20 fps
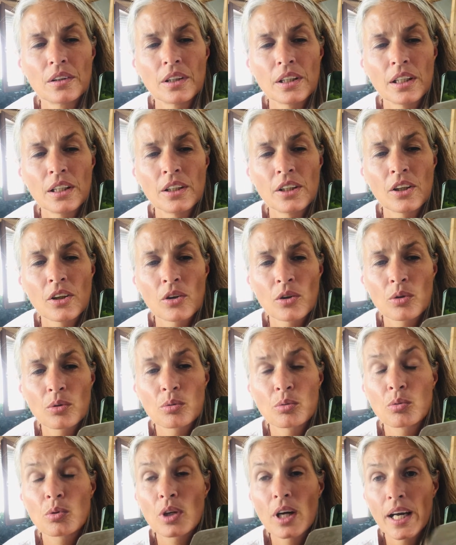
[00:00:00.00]
in her
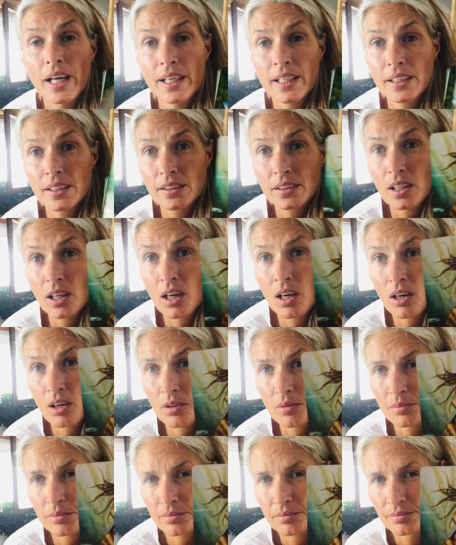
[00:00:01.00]
right
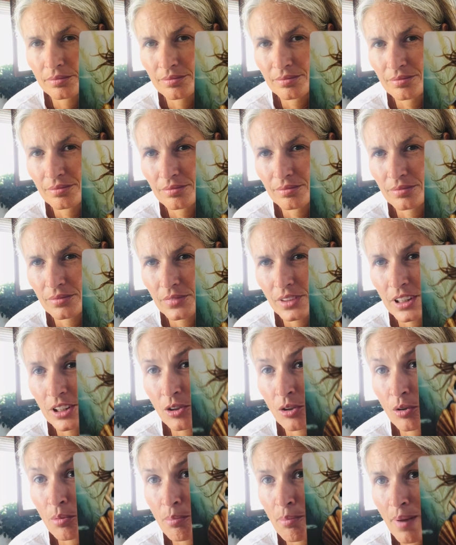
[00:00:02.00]
arm, in
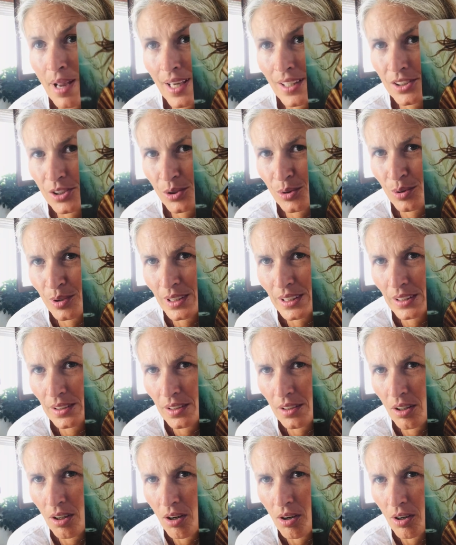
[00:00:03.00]
her
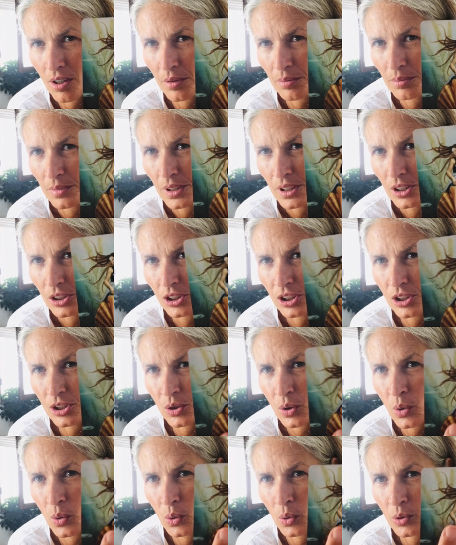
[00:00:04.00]
masculine arm. She's
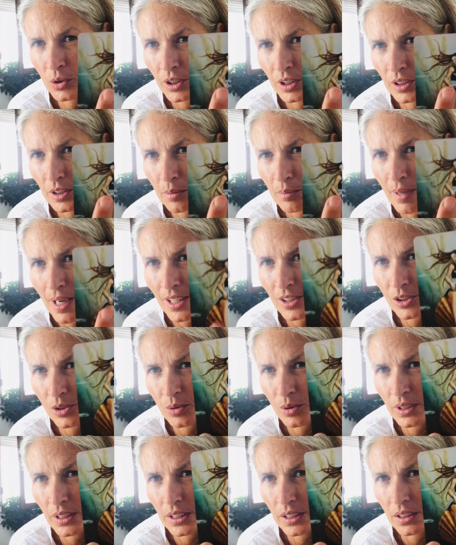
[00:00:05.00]
holding the
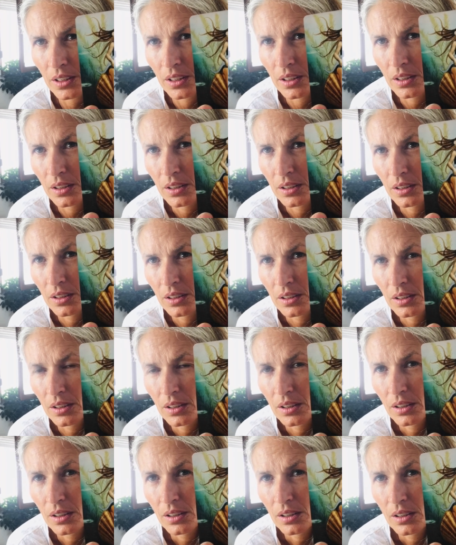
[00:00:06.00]
masculine,
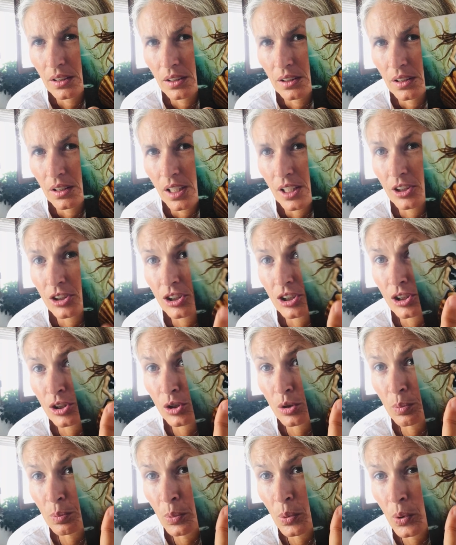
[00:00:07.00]
and she's
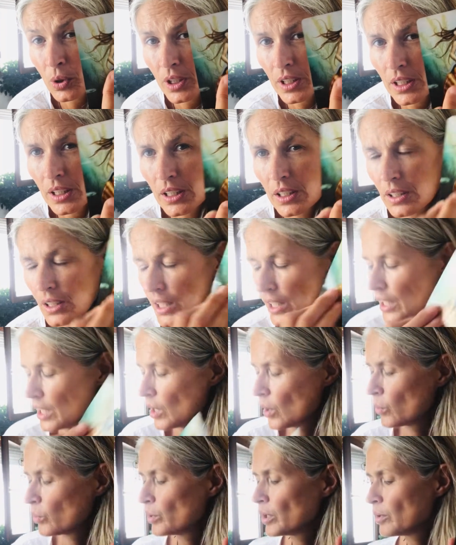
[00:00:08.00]
supporting it.
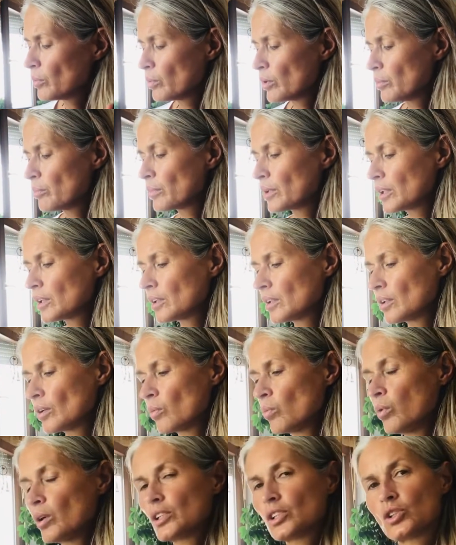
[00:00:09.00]
We women,
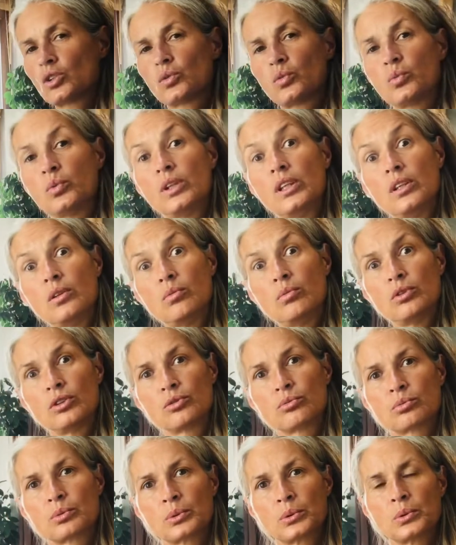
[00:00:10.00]
once we
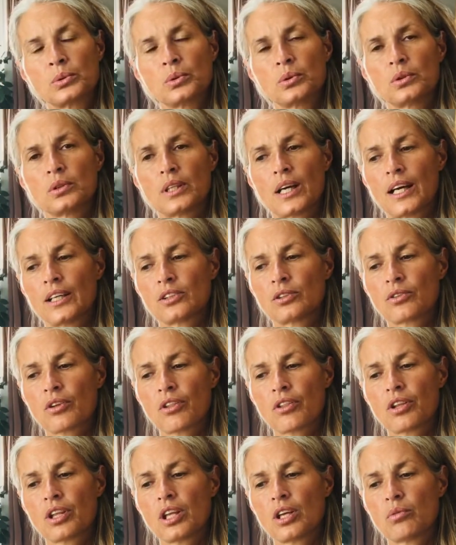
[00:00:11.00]
would rule, I
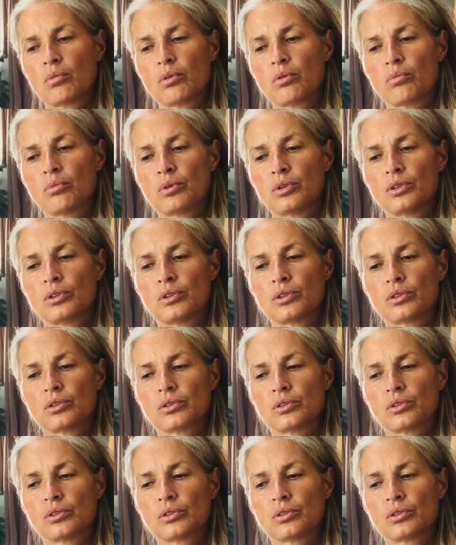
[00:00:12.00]
don't think we would